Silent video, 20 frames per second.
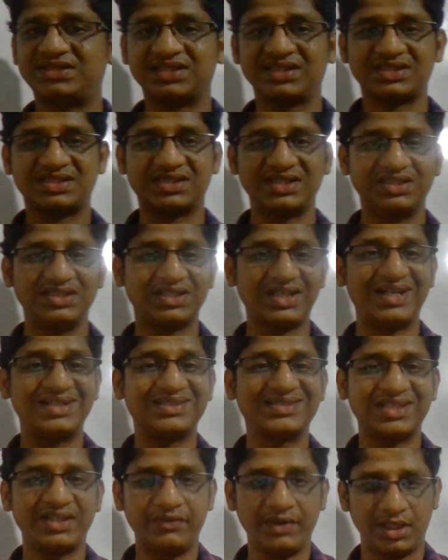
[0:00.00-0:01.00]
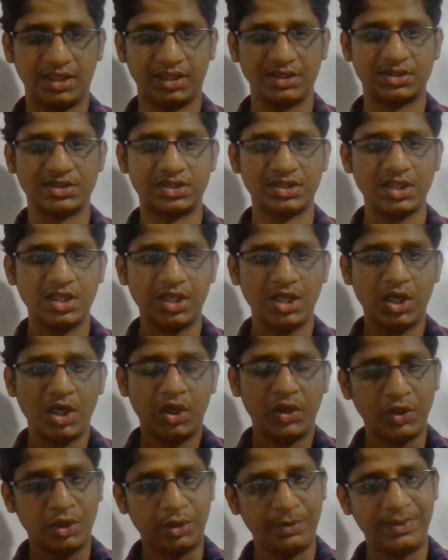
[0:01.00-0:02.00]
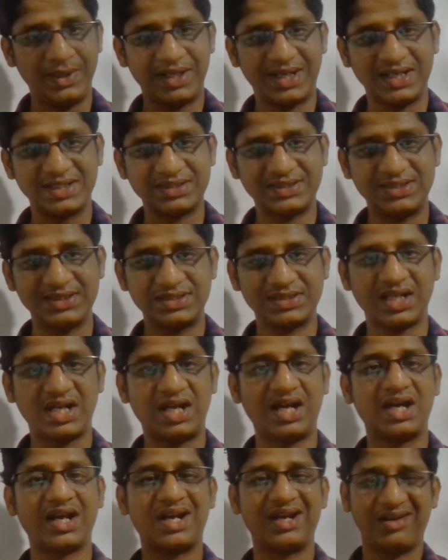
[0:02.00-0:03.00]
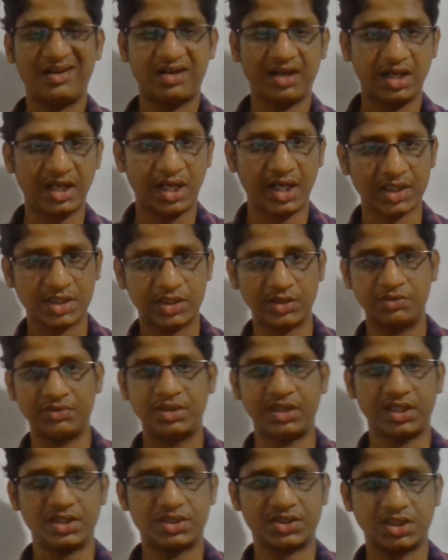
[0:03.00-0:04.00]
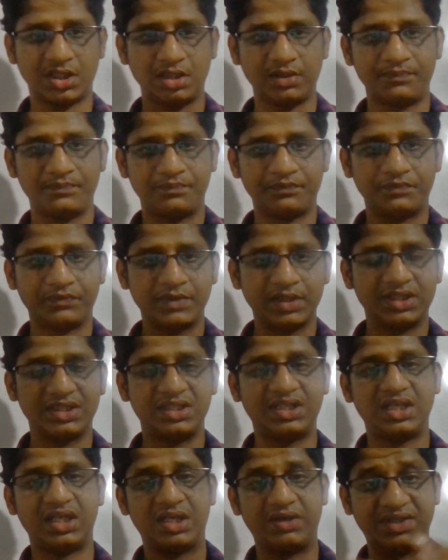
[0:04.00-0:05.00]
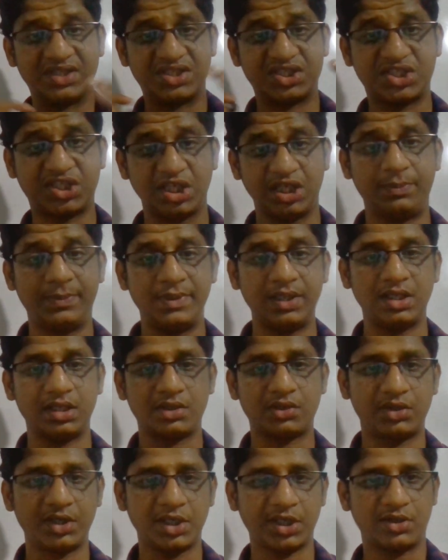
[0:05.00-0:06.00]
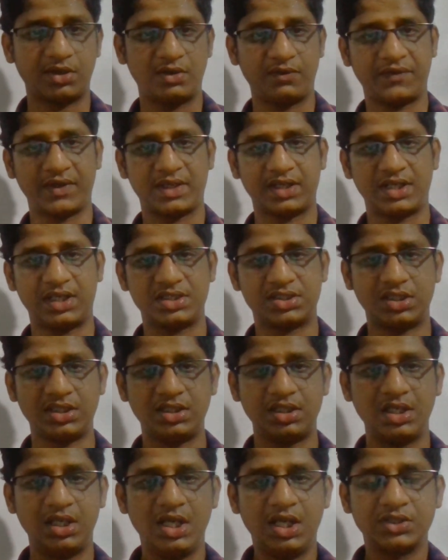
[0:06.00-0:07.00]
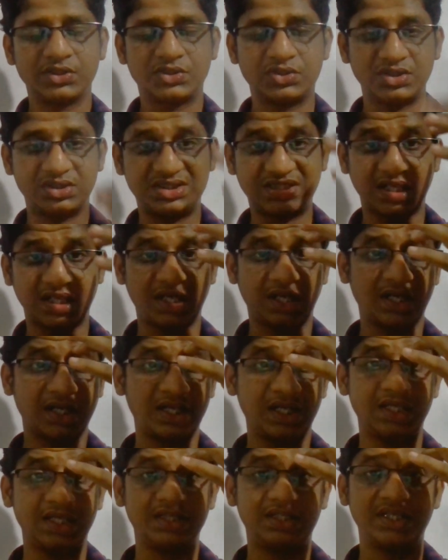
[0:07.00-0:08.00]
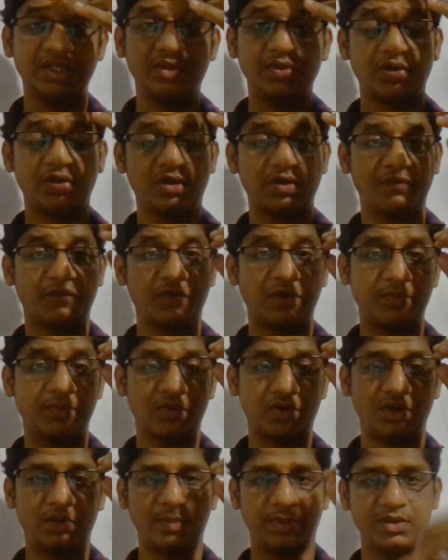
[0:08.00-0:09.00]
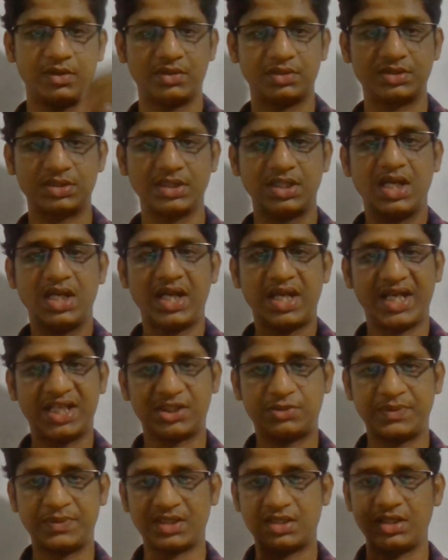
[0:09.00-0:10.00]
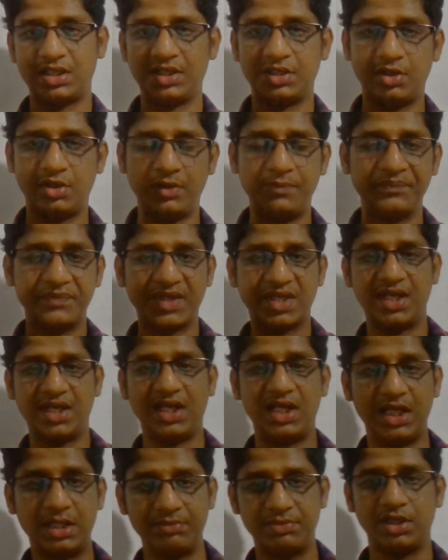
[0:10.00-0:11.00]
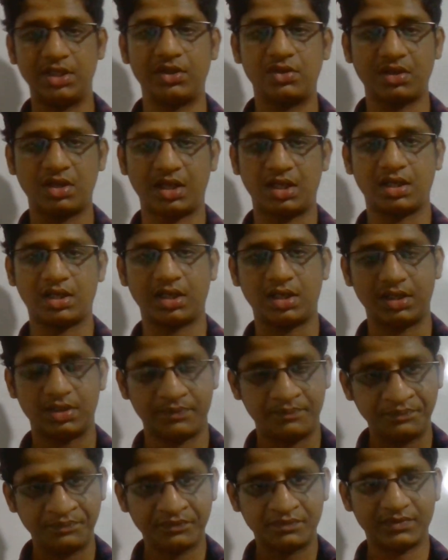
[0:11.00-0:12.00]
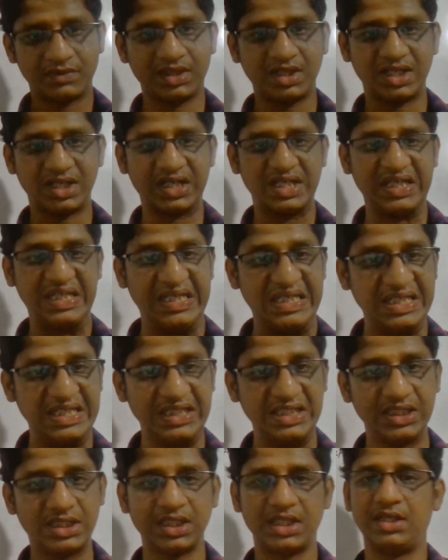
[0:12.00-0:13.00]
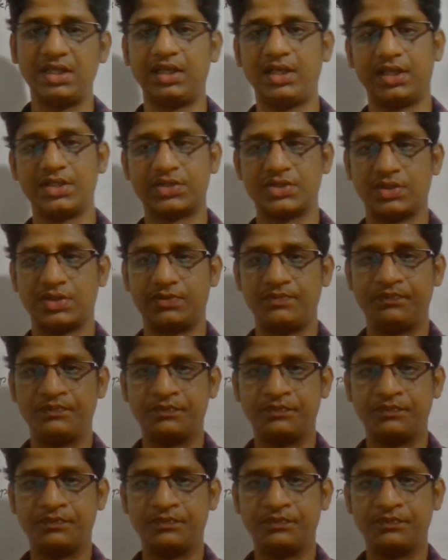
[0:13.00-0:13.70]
16th and 17th. Noble gases are unreactive in nature. They have a stable electronic configuration. So generally they do not form compounds. Especially no helium, neon, argon. They are inert in nature.